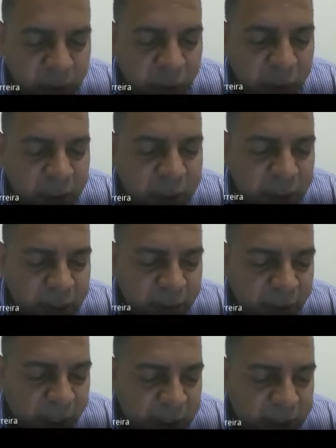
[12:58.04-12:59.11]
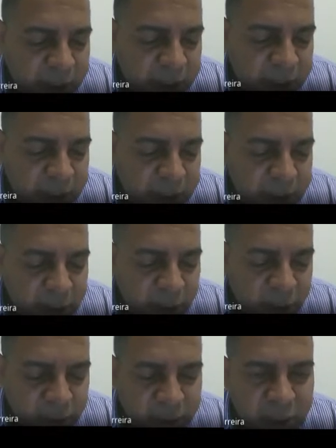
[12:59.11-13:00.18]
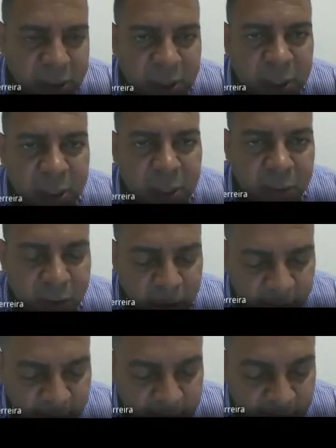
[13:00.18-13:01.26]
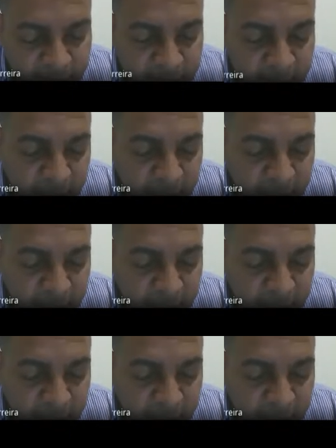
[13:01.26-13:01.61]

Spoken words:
way they interact is through the signal they